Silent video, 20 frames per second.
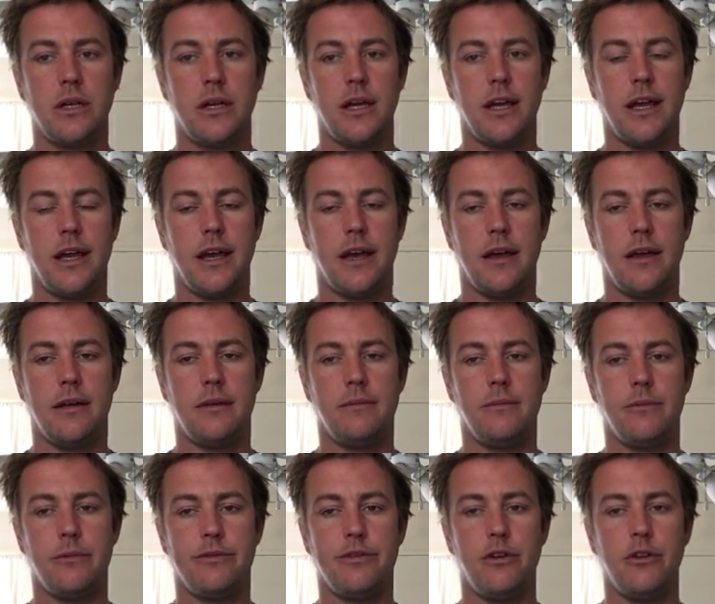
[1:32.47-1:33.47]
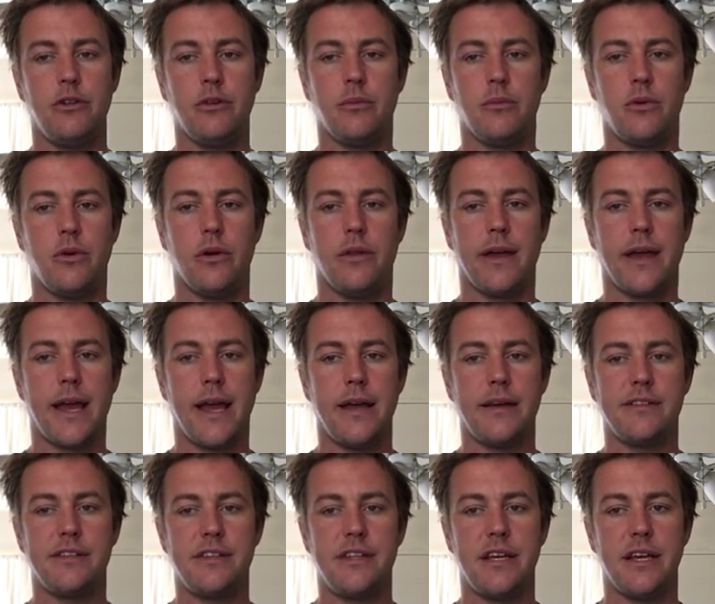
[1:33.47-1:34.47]
And furthermore, the guy is
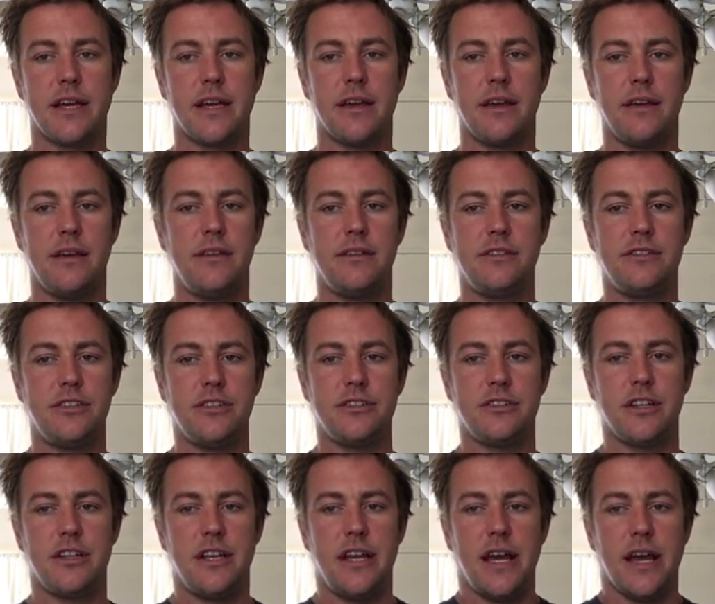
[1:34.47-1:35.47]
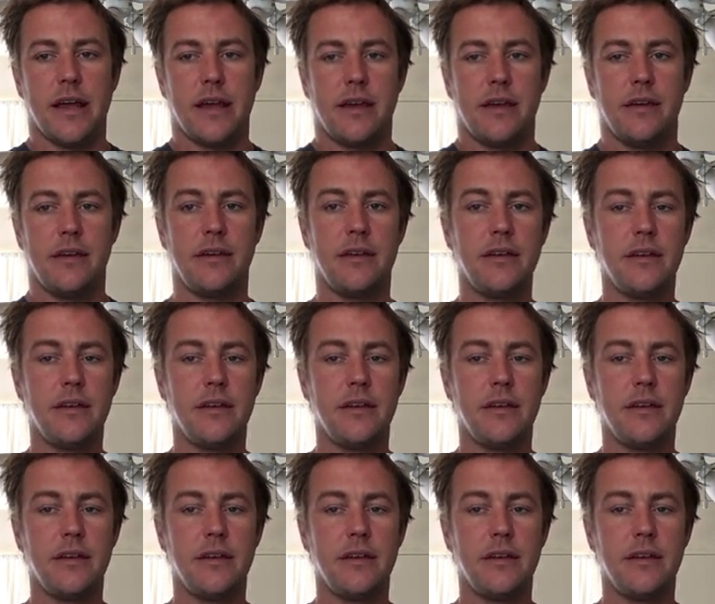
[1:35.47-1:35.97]
a dick. He's just a dick.